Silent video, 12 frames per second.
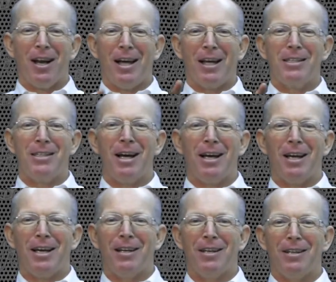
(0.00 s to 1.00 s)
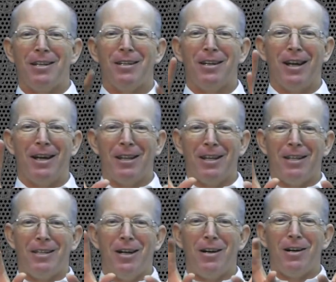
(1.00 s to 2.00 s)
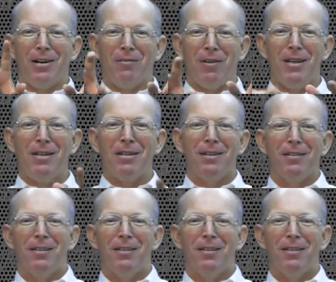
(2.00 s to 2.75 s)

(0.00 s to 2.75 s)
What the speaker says: like a duck, like the duck feet,